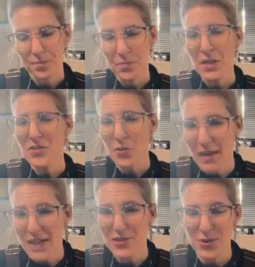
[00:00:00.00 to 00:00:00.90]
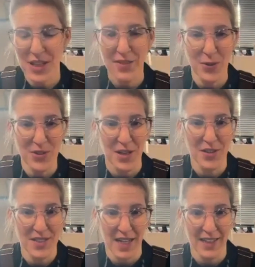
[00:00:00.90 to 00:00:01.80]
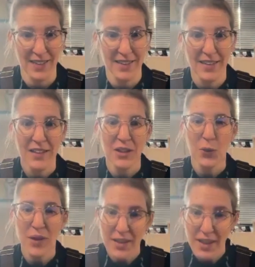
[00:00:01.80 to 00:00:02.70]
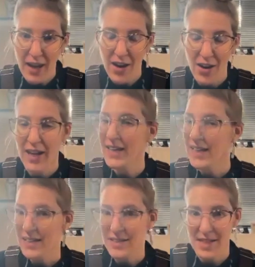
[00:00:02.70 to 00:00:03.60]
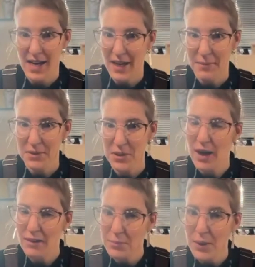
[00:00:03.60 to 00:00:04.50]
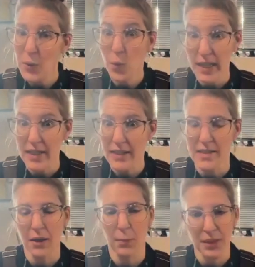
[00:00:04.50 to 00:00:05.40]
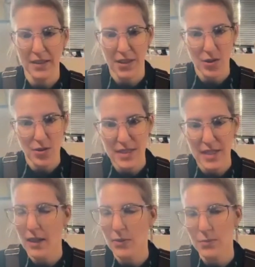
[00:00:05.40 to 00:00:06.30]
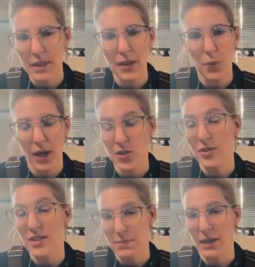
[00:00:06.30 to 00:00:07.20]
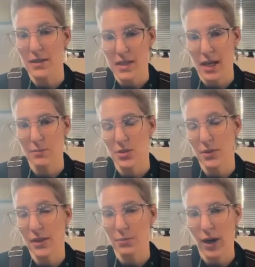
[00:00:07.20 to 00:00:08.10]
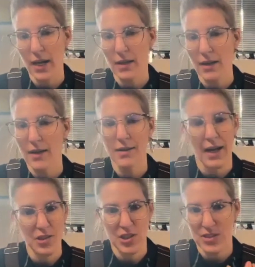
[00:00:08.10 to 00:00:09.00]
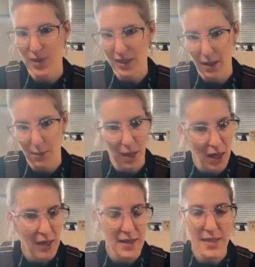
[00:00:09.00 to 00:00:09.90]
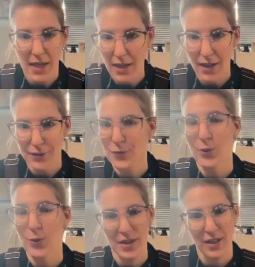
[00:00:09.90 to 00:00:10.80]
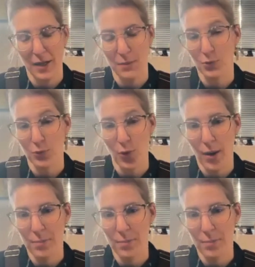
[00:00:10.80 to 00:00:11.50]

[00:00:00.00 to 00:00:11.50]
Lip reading: So make sure that those are done with care and in time. You have about a week to complete those, and I really want you to spend the time doing them right and not just doing them the day of or the night before.